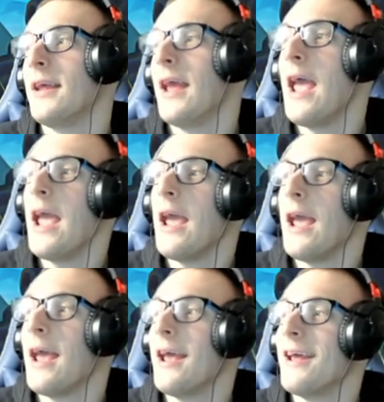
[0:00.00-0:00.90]
I hate
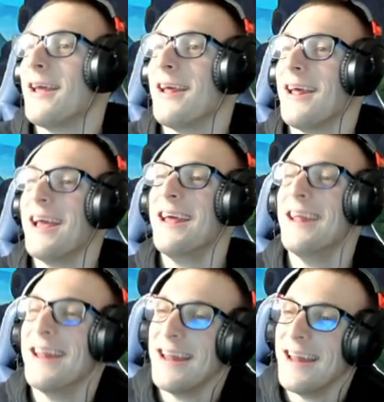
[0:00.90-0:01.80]
this little guy, but I
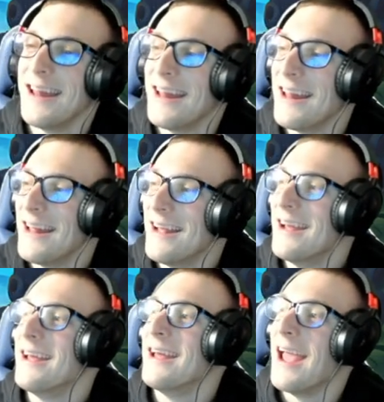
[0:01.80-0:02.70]
can't remember his
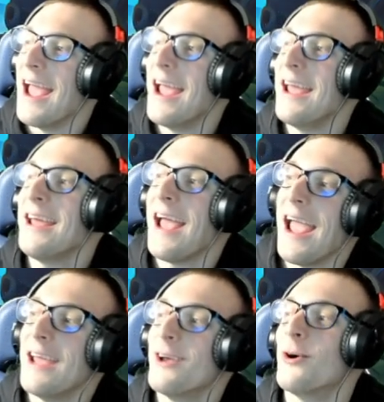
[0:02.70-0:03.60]
name. A
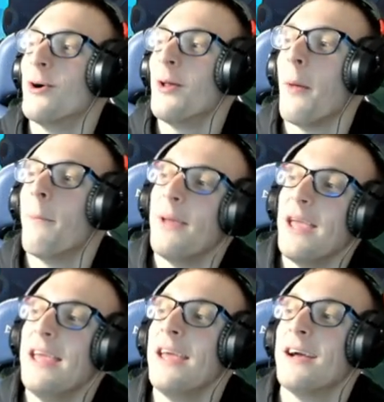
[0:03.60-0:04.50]
ankle,
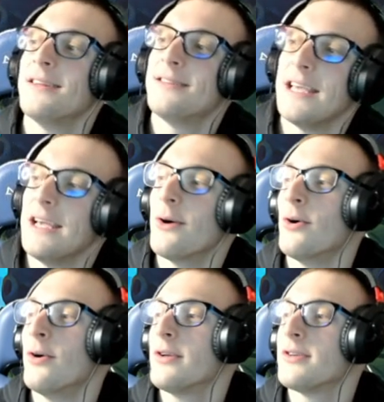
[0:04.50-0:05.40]
B
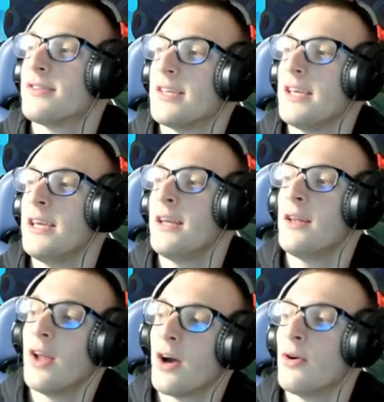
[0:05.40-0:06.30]
tingle, C
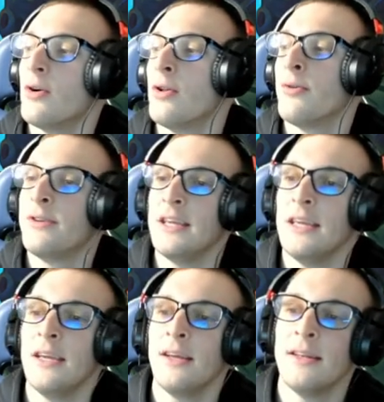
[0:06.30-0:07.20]
knuckle, or
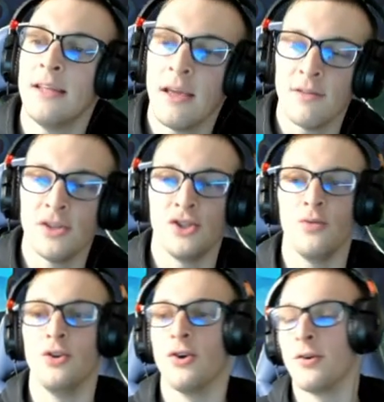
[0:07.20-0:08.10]
D David
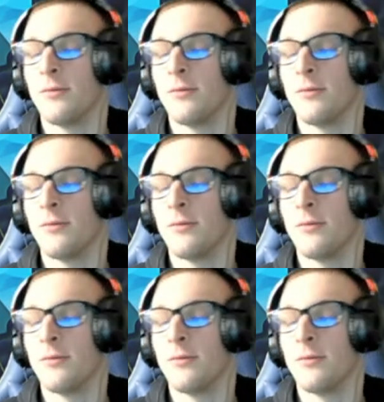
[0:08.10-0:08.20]
Jr.